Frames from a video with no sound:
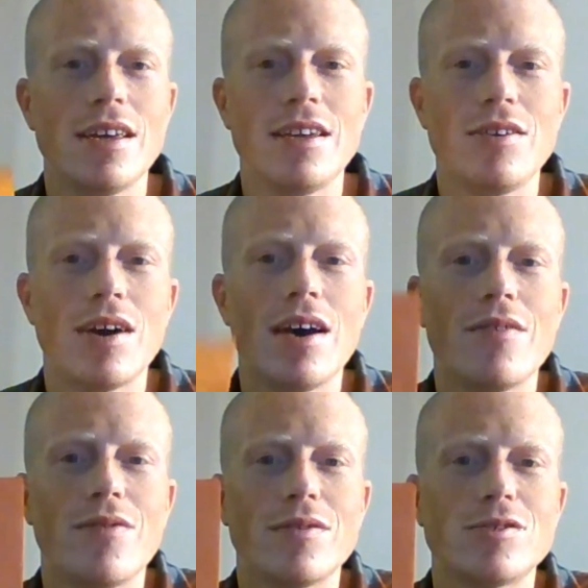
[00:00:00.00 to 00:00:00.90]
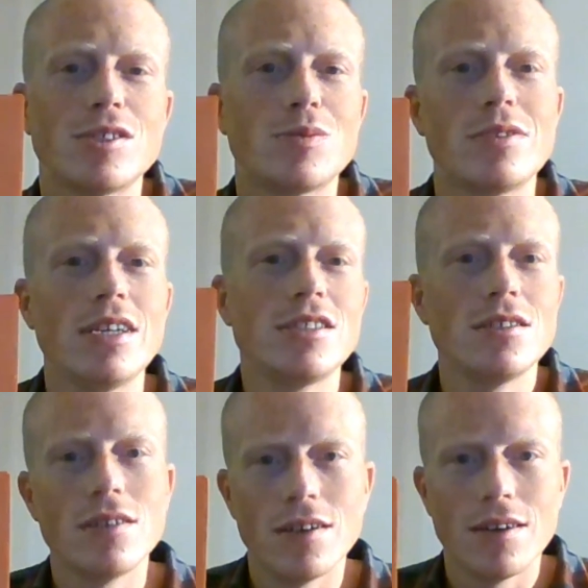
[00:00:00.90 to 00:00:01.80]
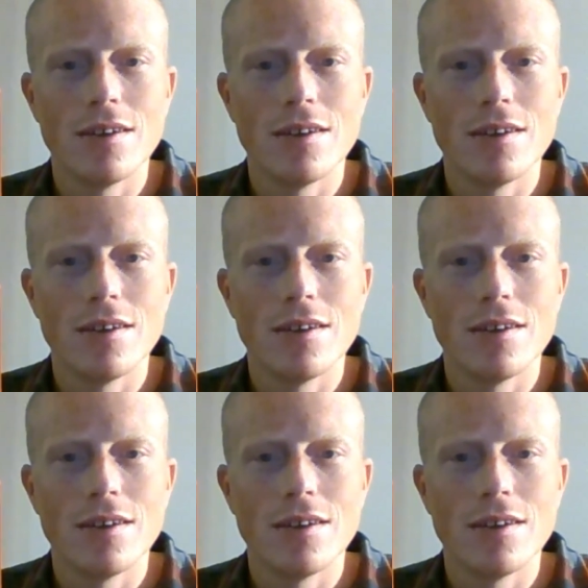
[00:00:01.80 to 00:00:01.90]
and you have transportation,